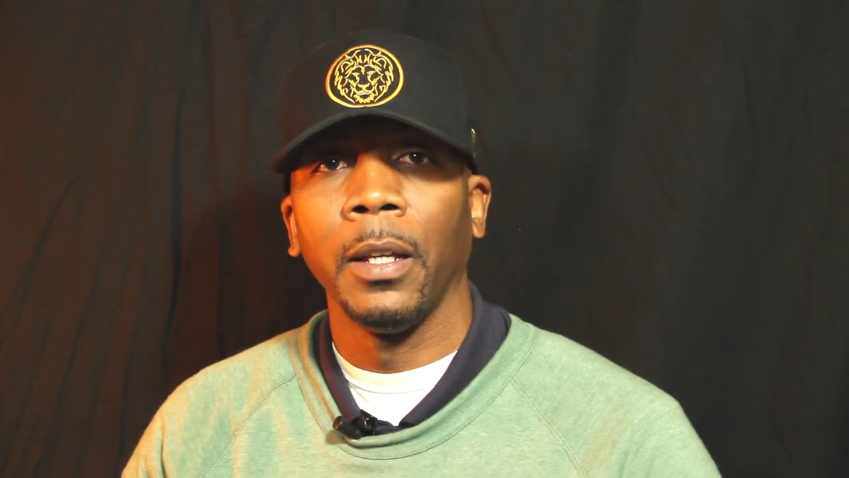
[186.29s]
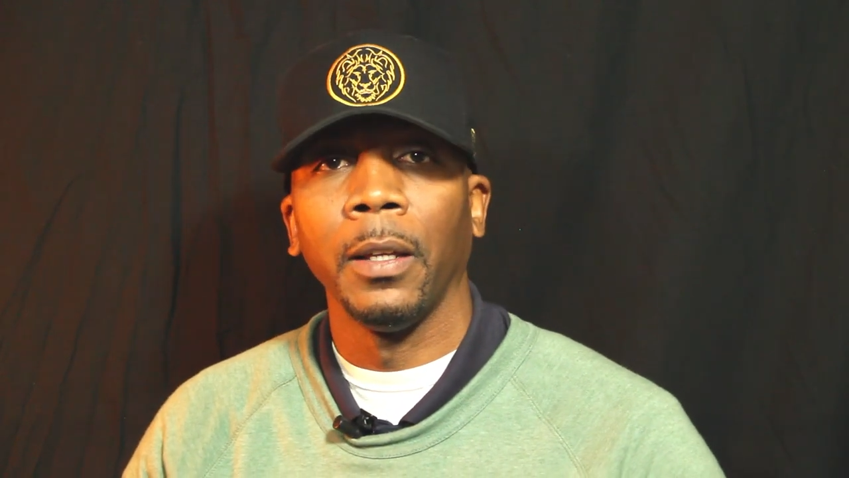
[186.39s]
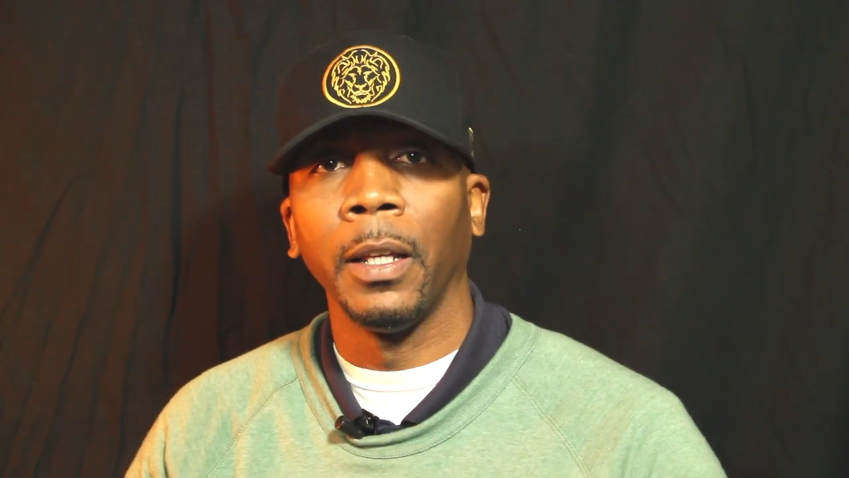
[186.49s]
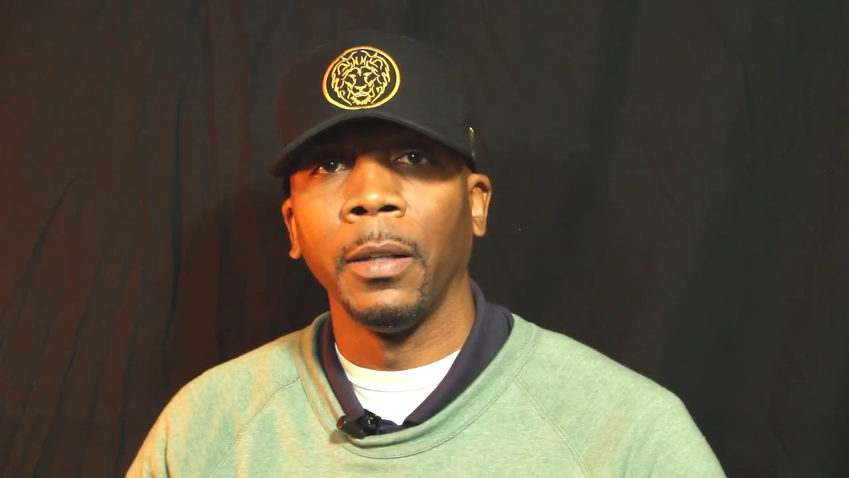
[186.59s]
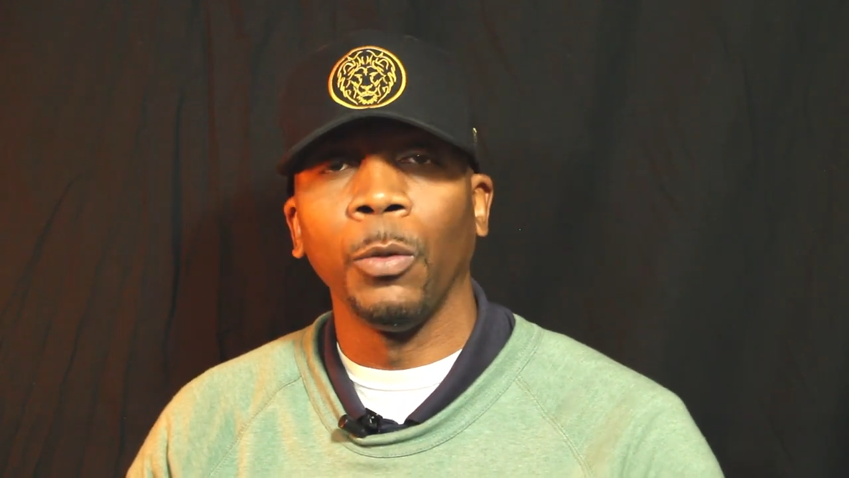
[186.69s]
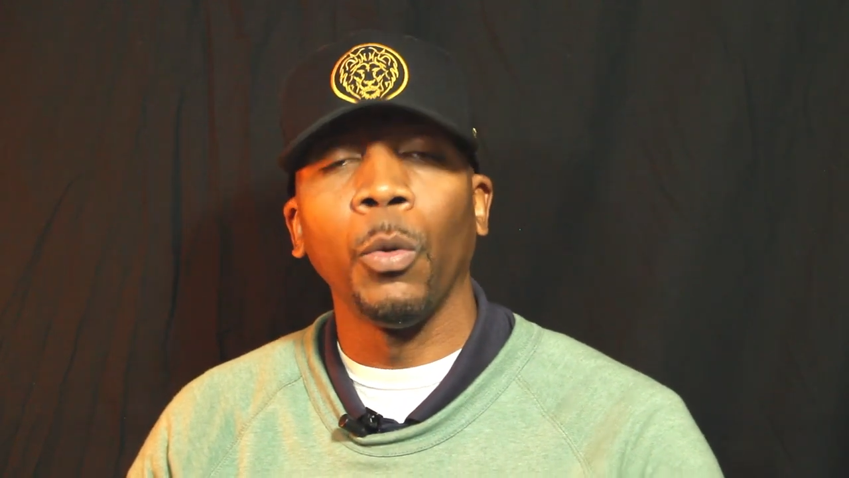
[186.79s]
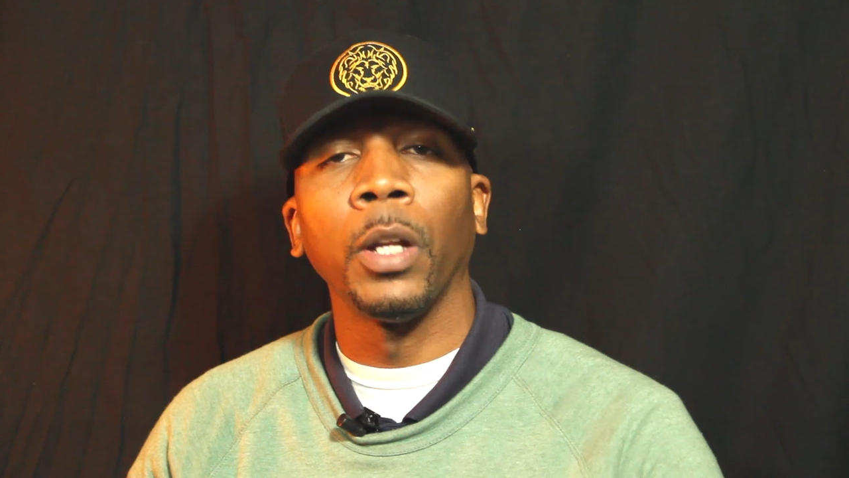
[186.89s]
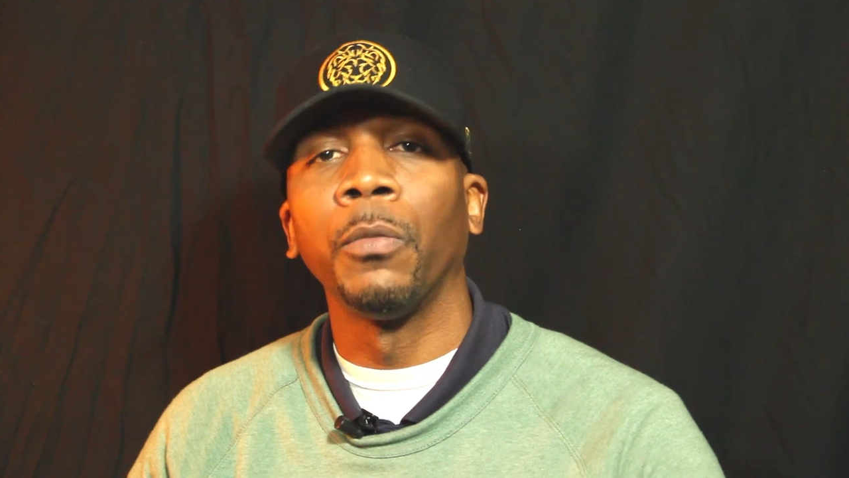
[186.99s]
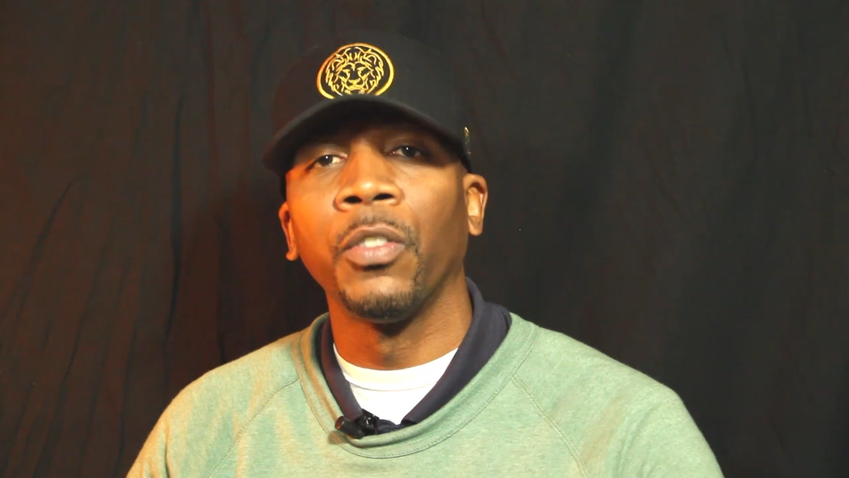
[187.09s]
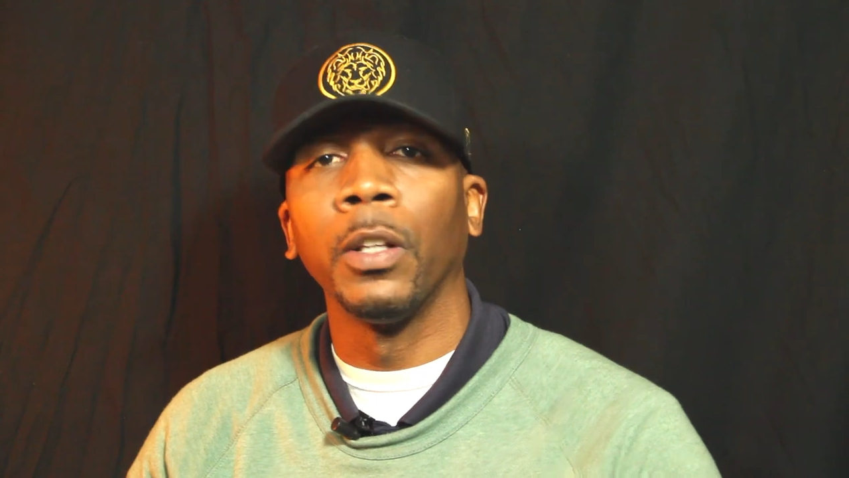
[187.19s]
And you want
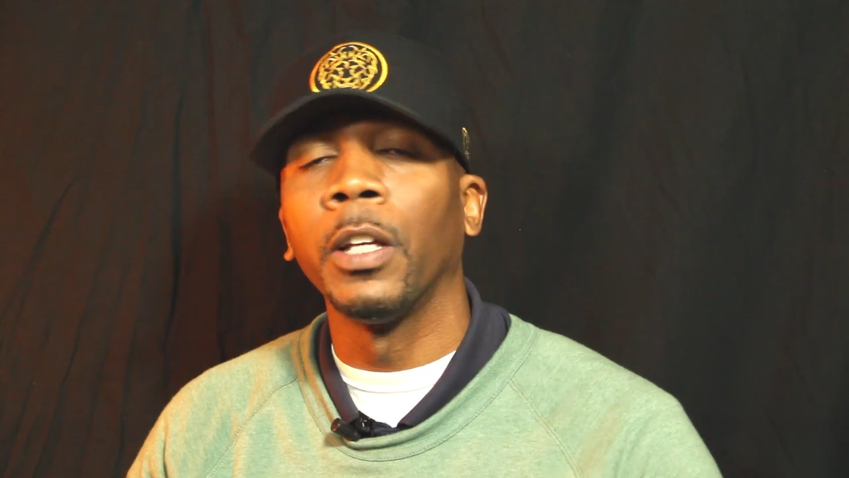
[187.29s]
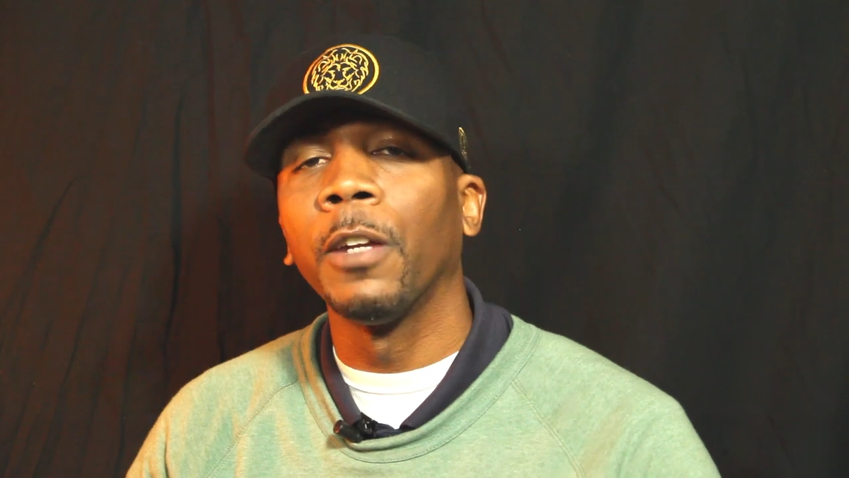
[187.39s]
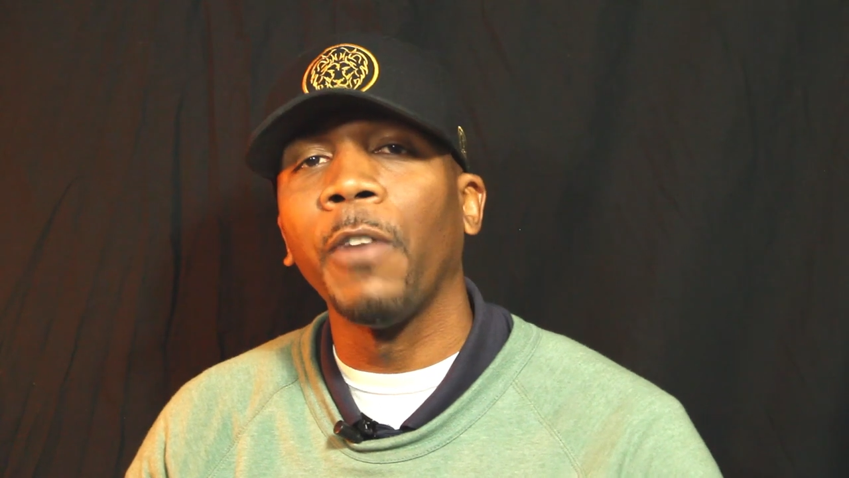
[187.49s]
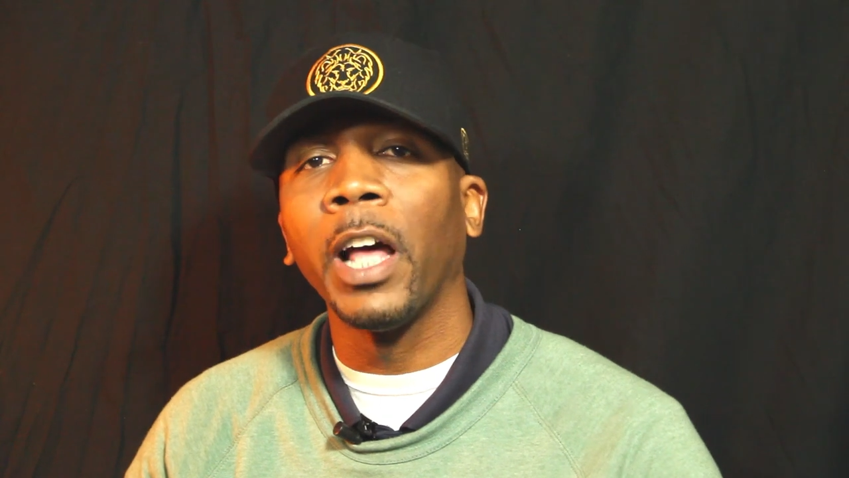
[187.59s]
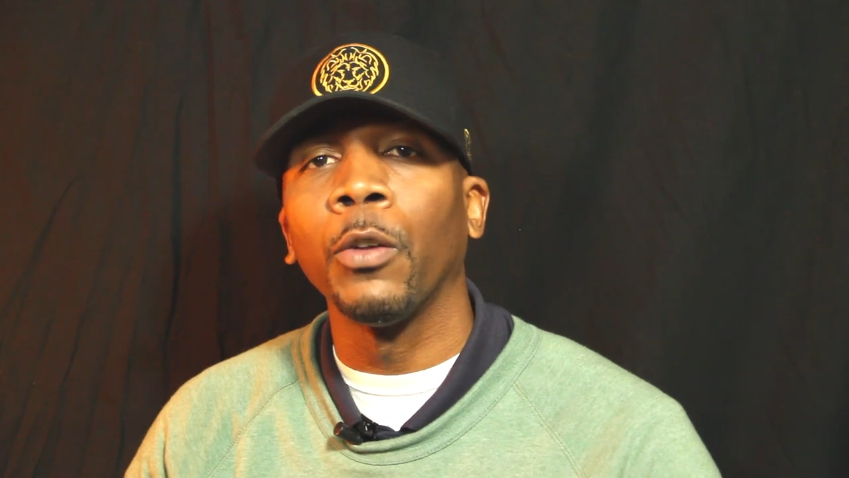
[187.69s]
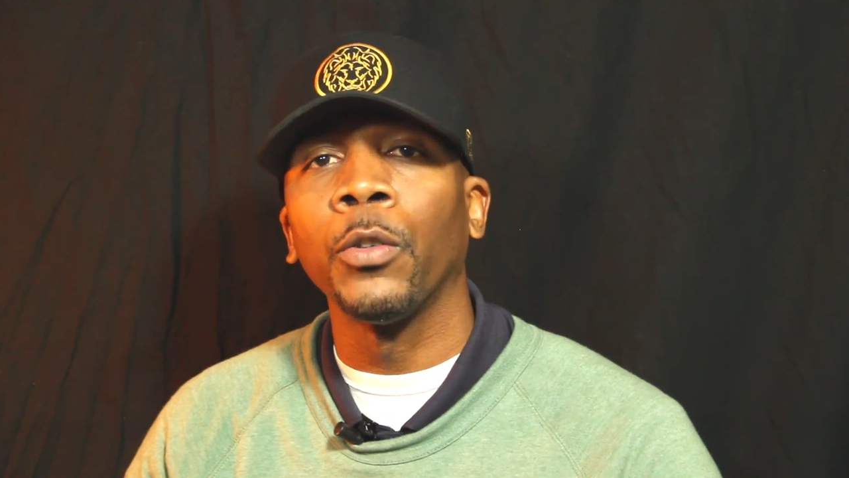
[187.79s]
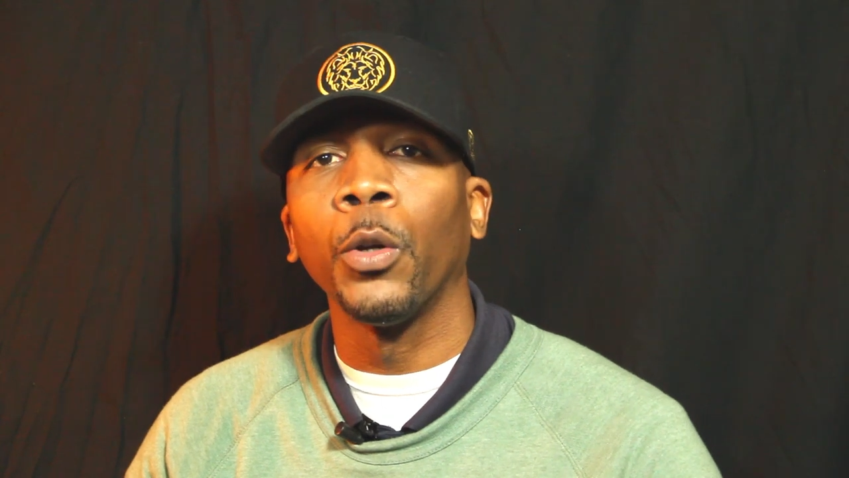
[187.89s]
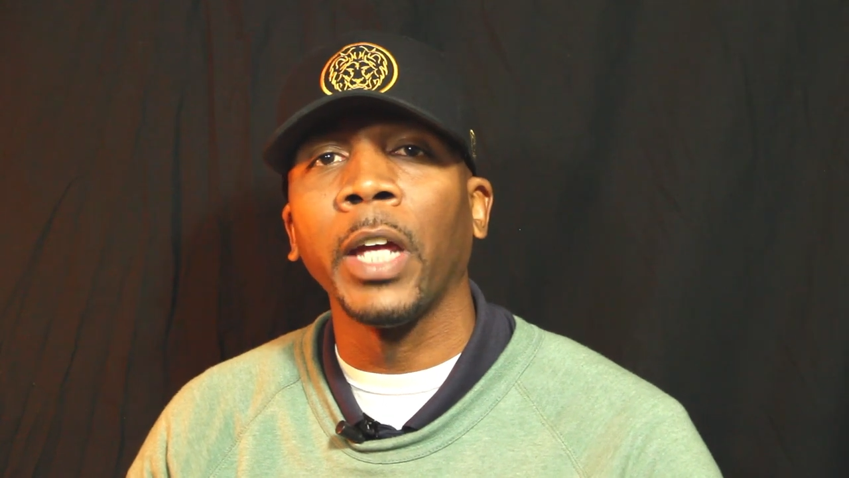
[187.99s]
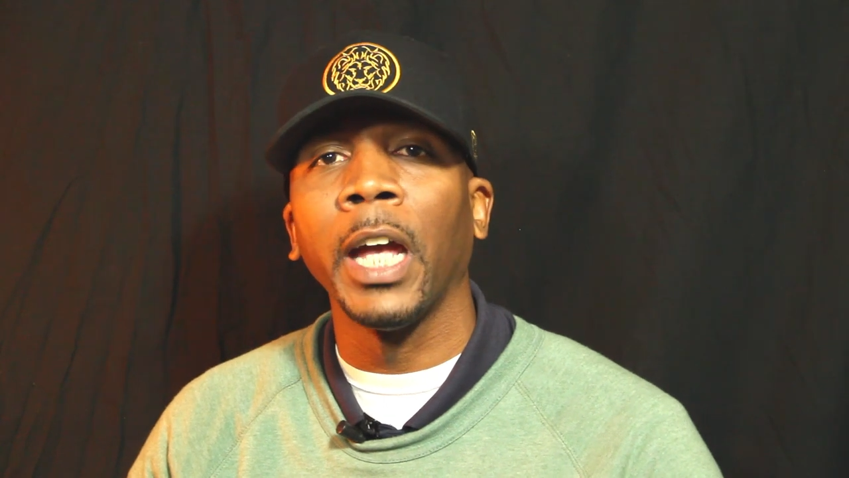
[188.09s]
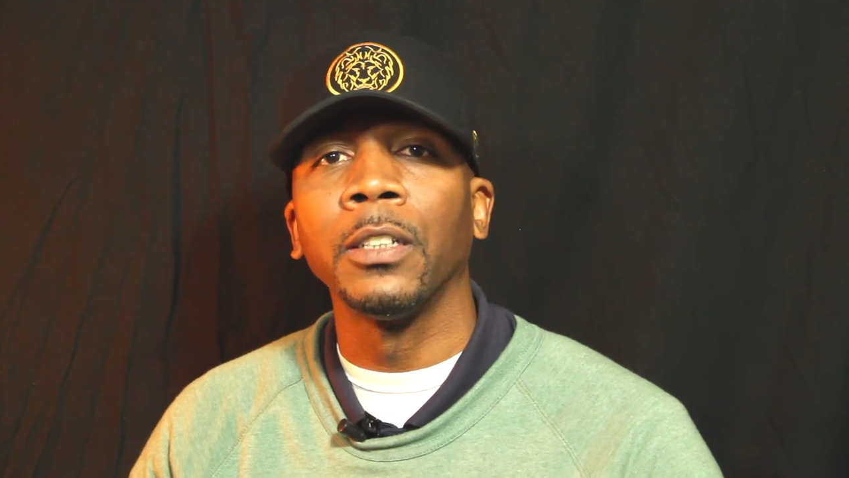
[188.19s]
to solidify those
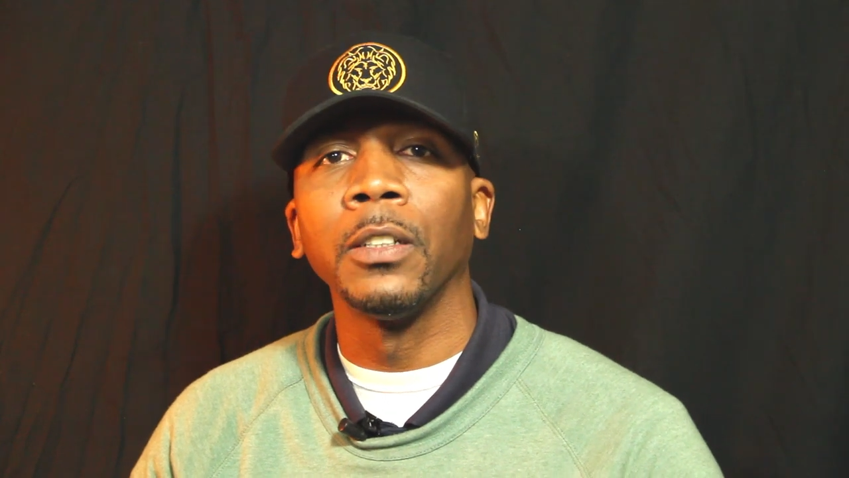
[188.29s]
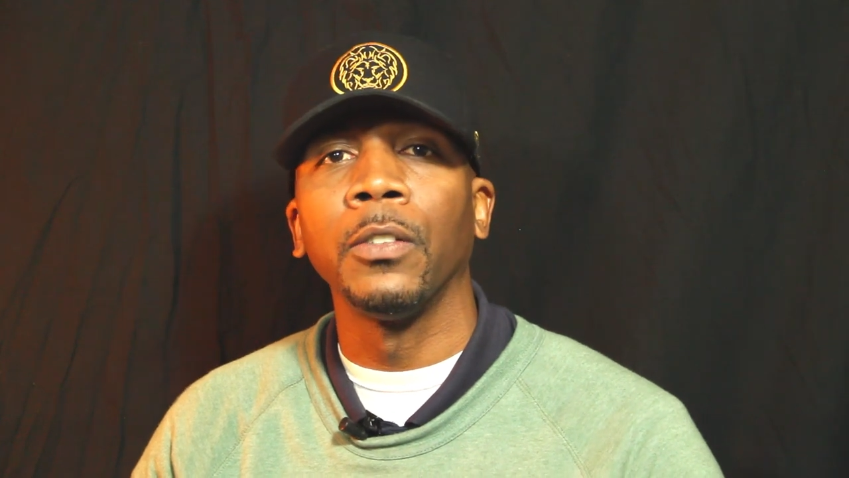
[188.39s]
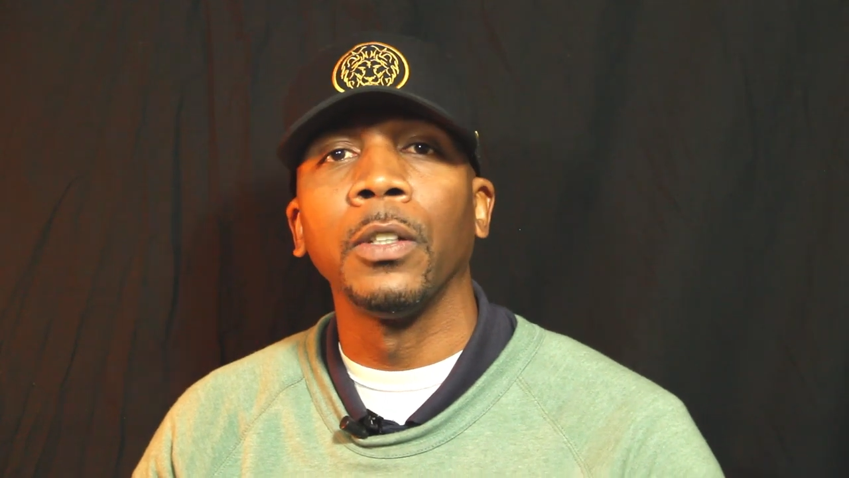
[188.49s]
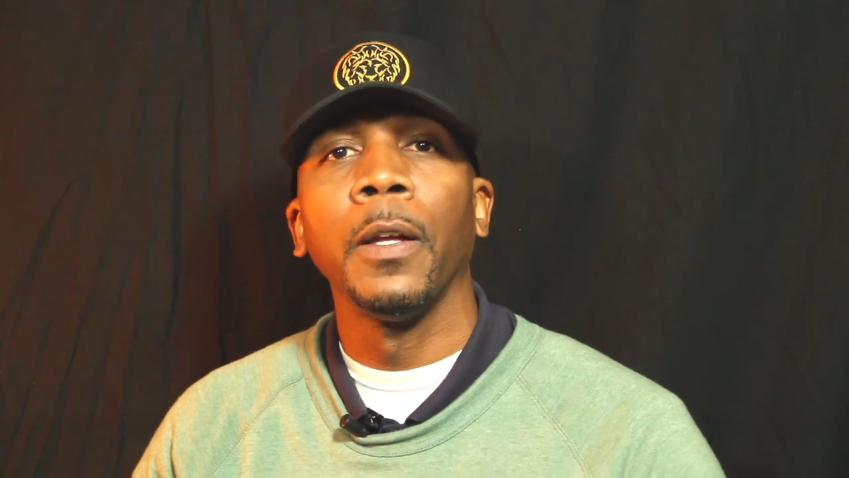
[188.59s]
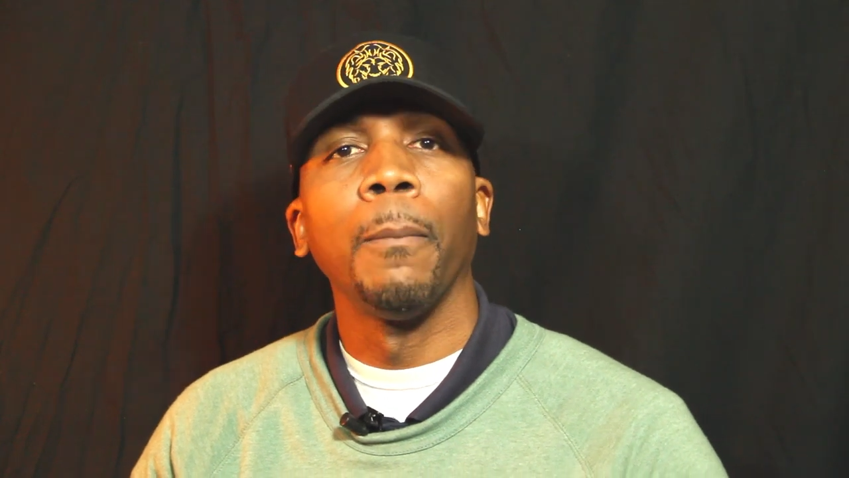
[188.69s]
locations,